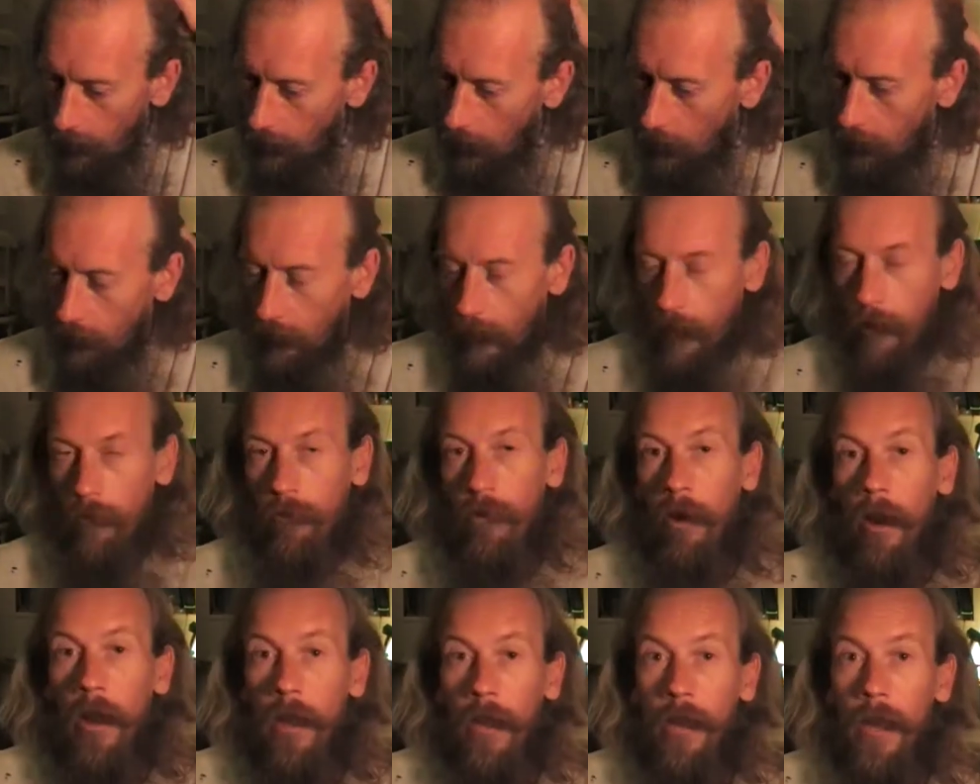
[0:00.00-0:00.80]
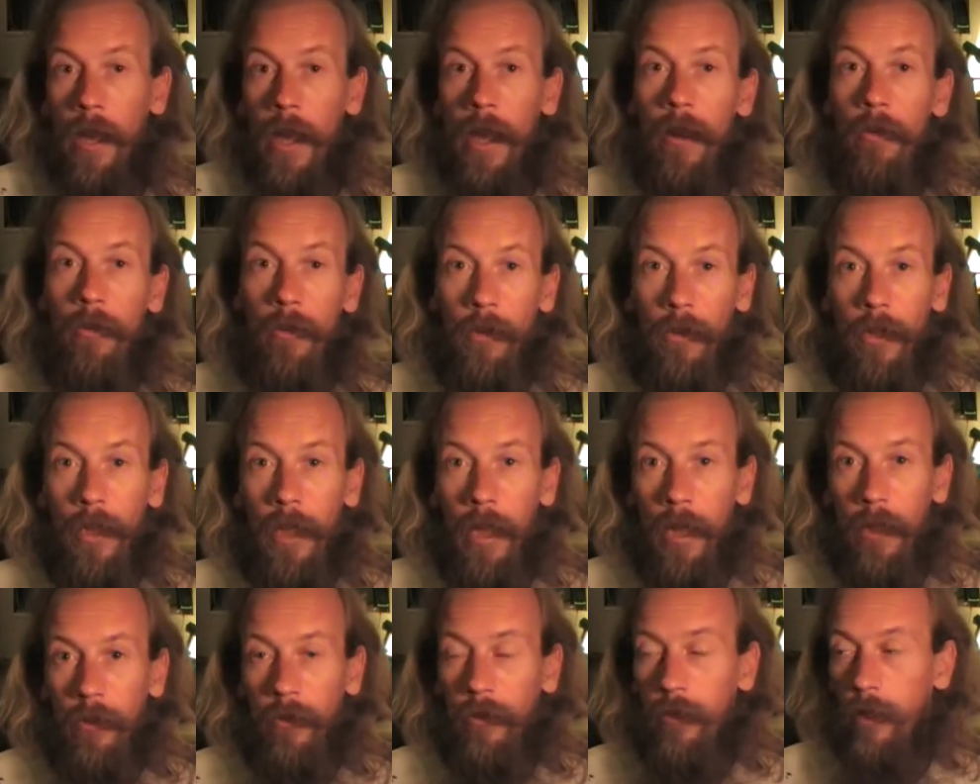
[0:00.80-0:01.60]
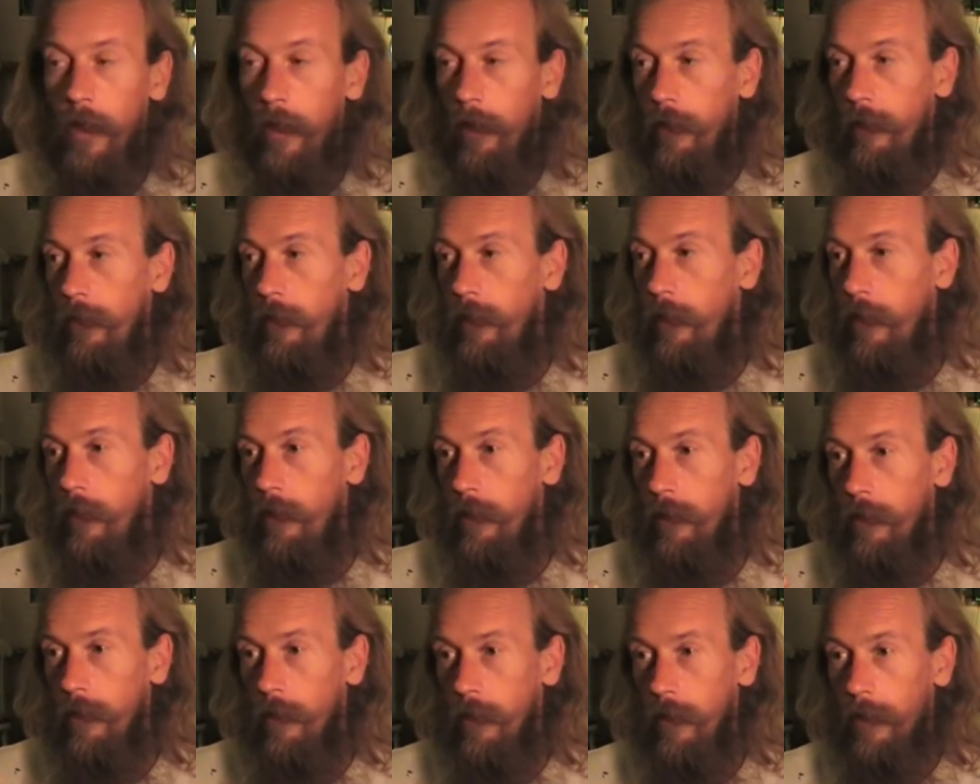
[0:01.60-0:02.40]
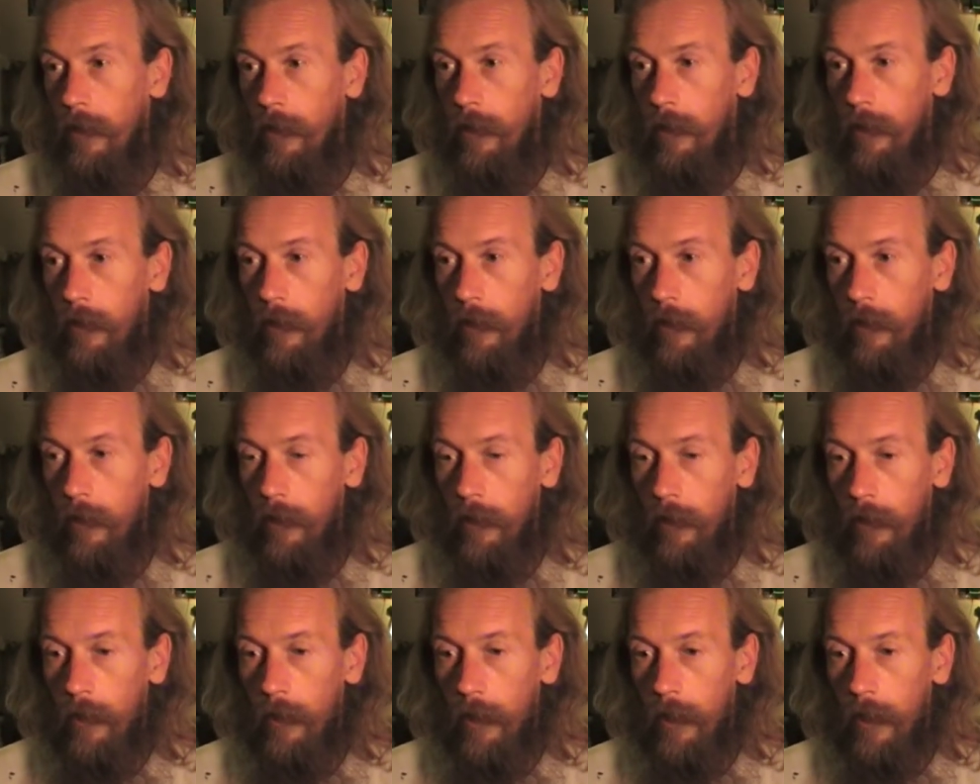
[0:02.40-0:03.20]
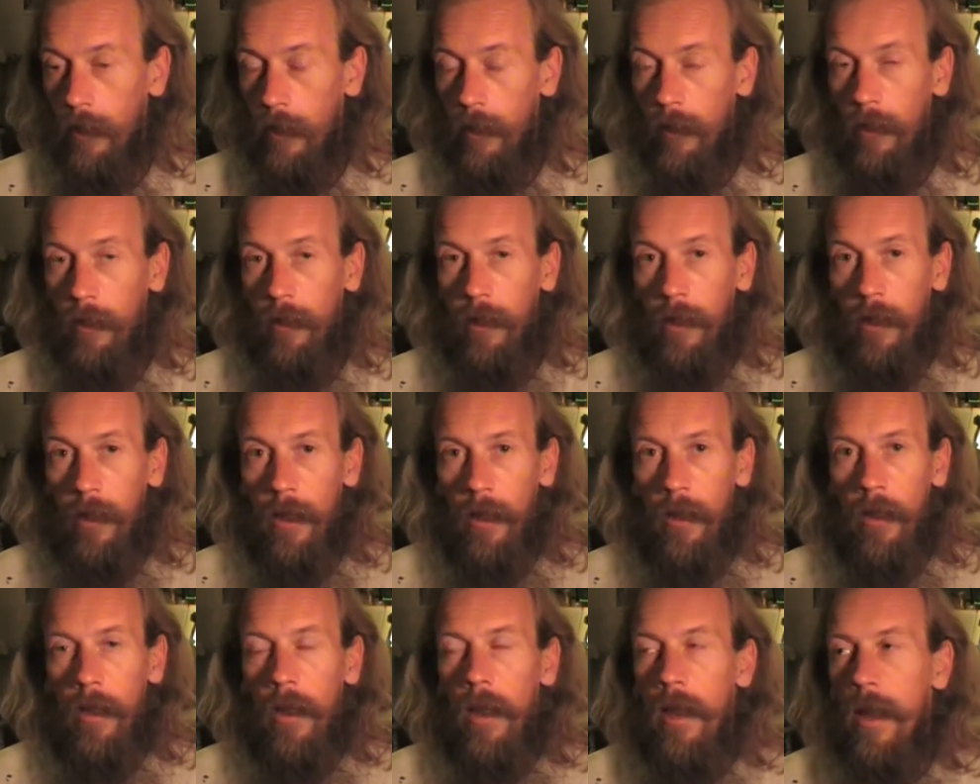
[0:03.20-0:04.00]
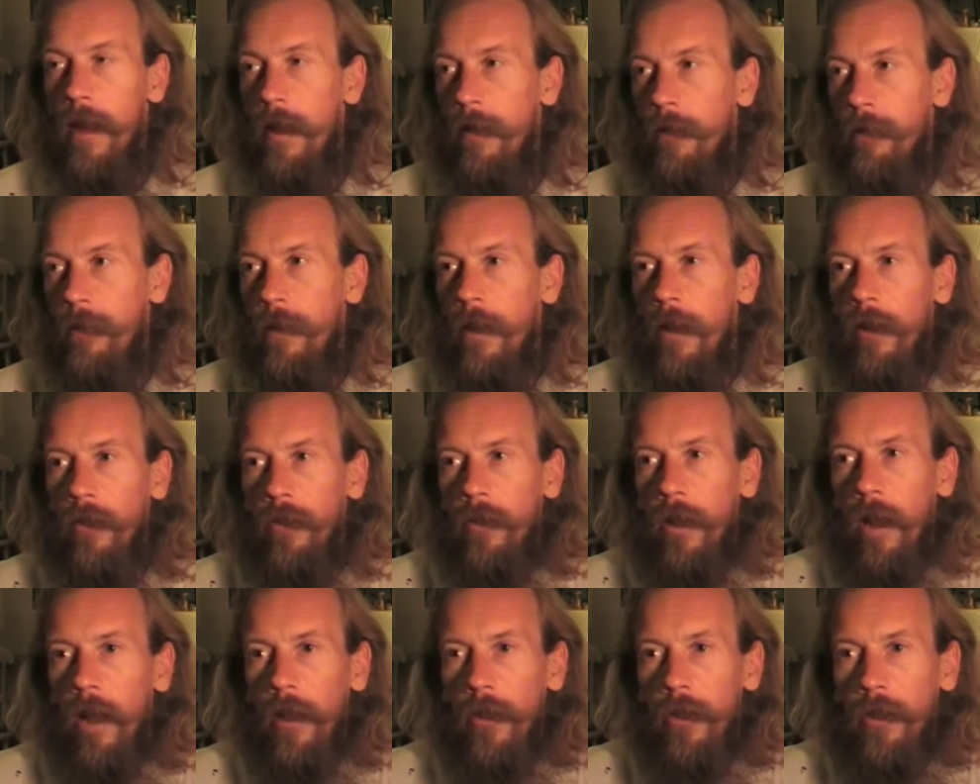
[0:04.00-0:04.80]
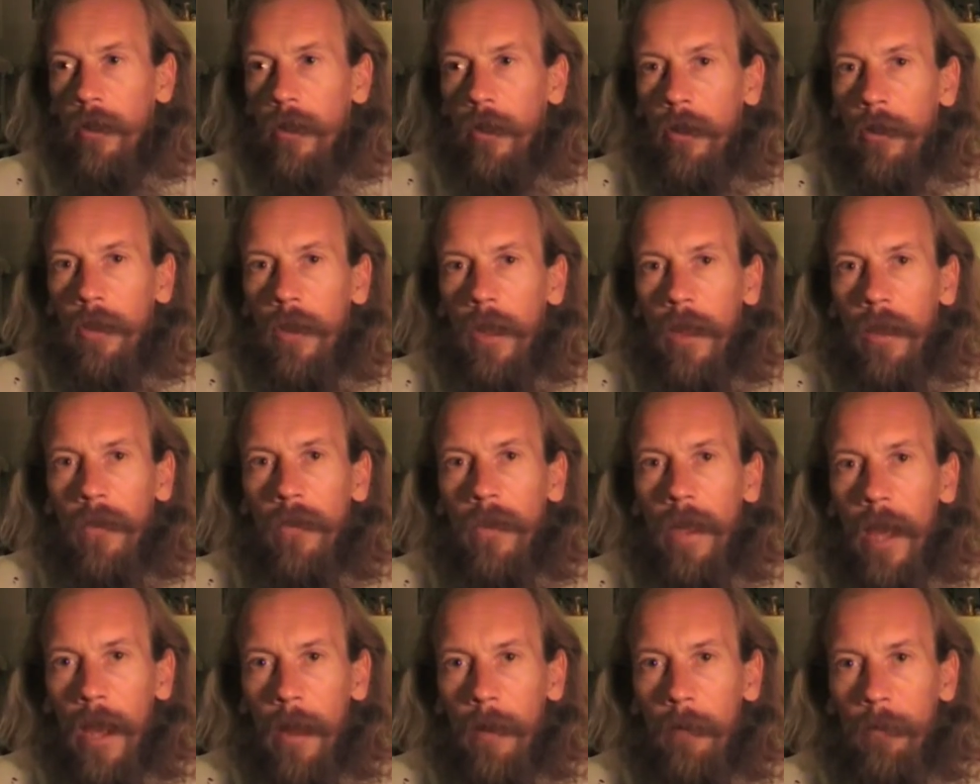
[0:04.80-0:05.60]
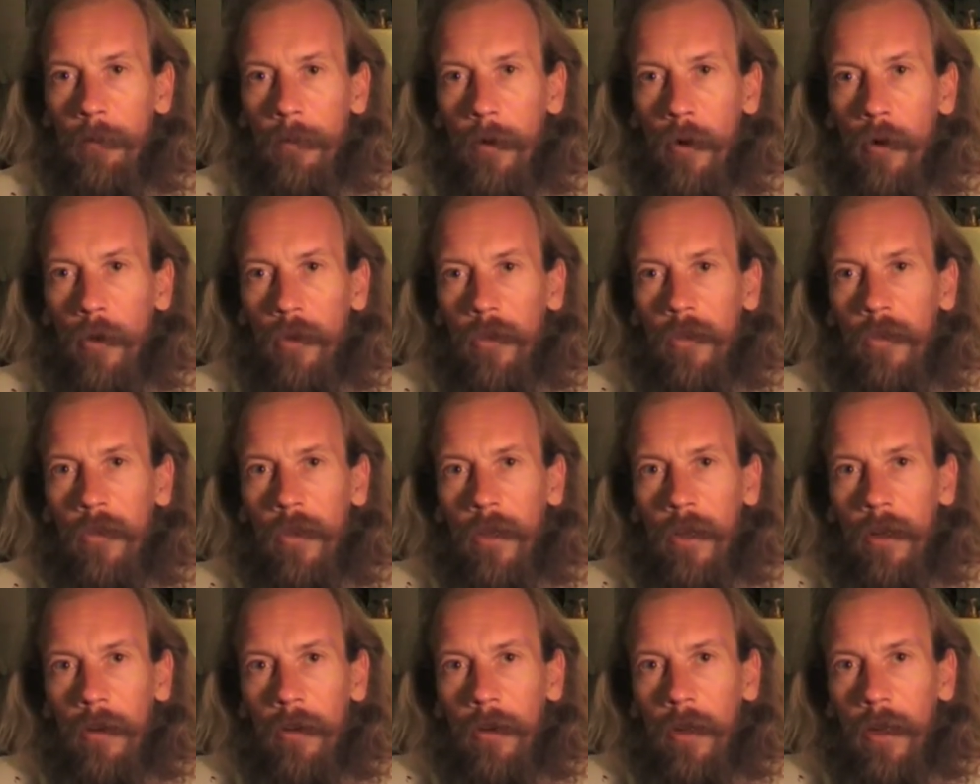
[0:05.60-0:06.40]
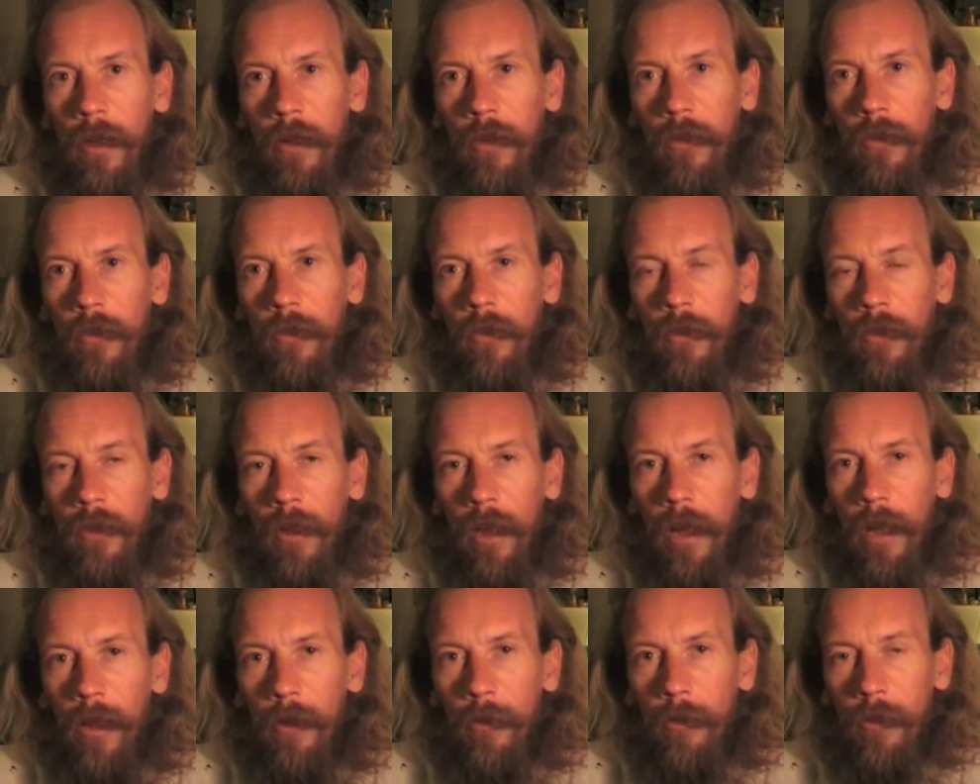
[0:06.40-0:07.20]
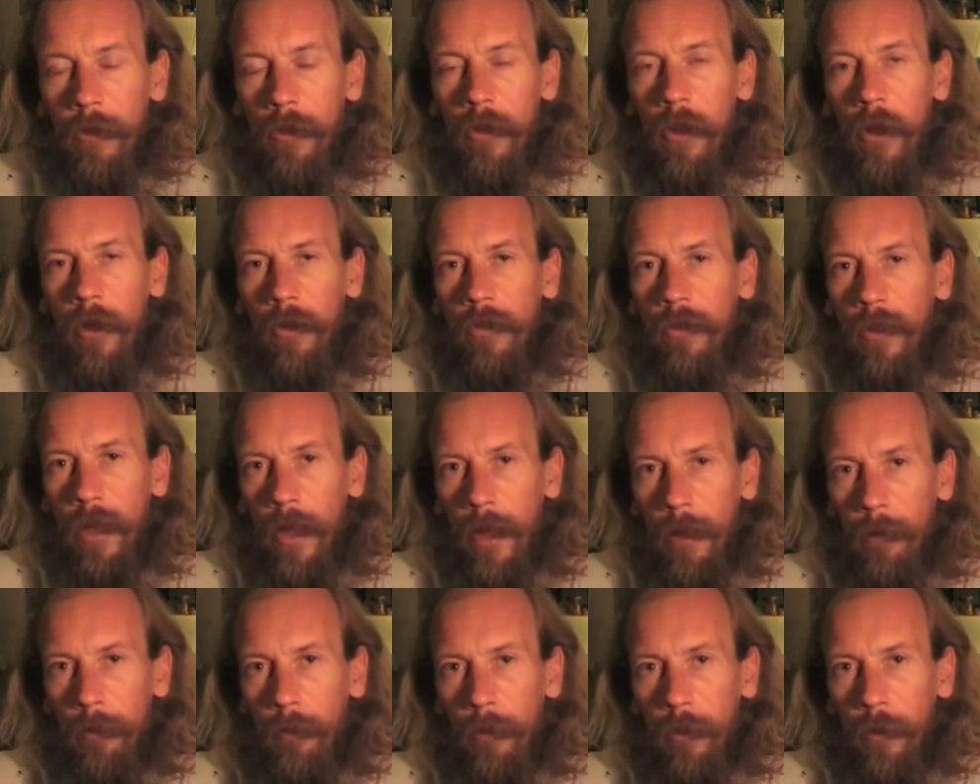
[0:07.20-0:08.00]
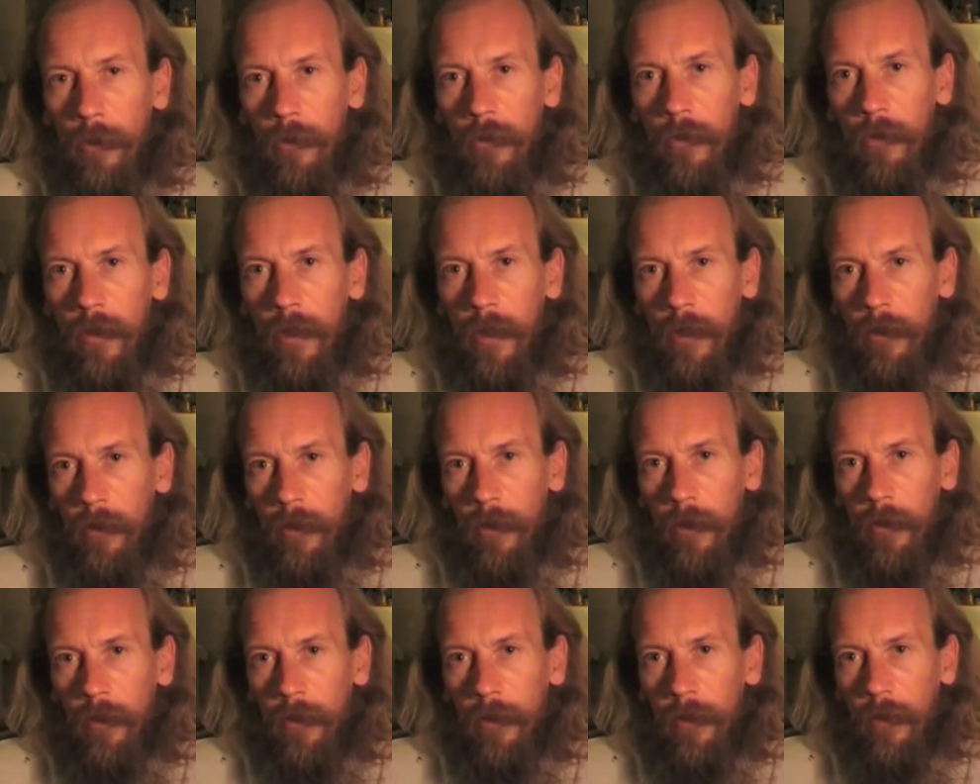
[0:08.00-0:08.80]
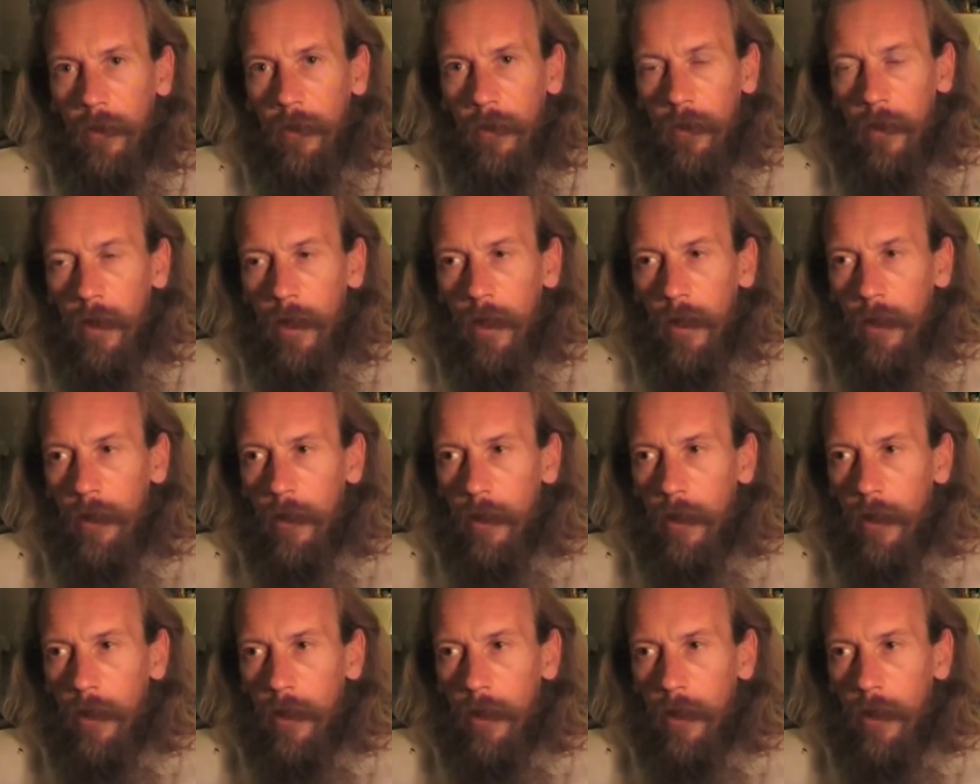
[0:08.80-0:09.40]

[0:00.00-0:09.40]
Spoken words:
that they're right there on the edge now, so it feels like, you know, things getting more serious, like God's getting more serious. It's like,